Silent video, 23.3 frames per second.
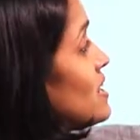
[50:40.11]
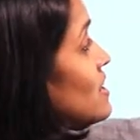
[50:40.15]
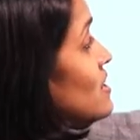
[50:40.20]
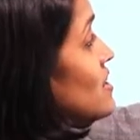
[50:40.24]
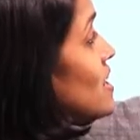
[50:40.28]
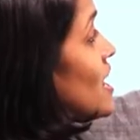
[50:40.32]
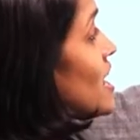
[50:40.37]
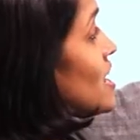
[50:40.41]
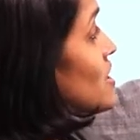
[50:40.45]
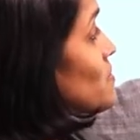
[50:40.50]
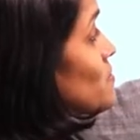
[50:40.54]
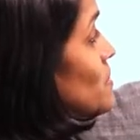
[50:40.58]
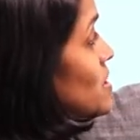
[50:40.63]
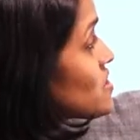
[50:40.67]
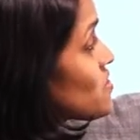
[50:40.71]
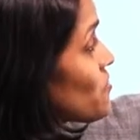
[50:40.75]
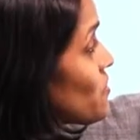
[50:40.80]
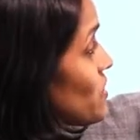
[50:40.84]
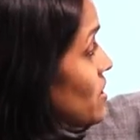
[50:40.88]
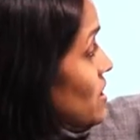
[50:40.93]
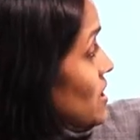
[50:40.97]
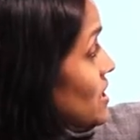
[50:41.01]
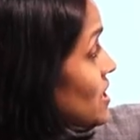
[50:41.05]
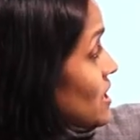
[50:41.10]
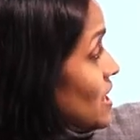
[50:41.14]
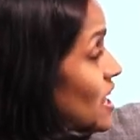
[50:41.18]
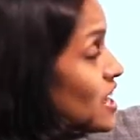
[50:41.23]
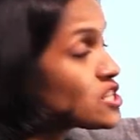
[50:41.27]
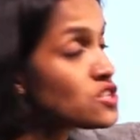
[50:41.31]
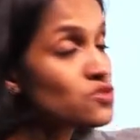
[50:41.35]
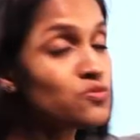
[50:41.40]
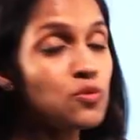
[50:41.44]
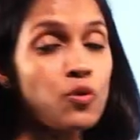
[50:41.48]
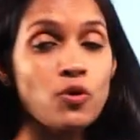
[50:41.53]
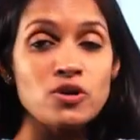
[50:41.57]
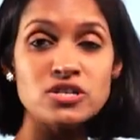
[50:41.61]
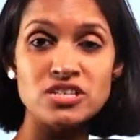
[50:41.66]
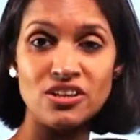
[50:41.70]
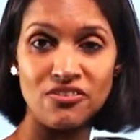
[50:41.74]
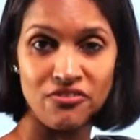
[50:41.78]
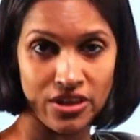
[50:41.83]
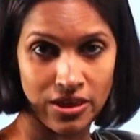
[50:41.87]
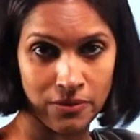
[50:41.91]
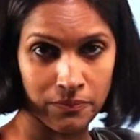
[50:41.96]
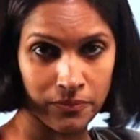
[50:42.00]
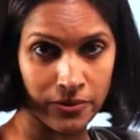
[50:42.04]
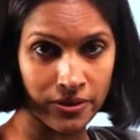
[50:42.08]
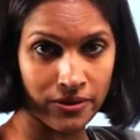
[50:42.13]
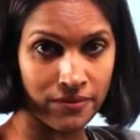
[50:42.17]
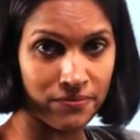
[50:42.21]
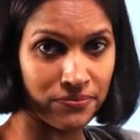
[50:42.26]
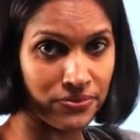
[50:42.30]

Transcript: the atmosphere gets water vapor.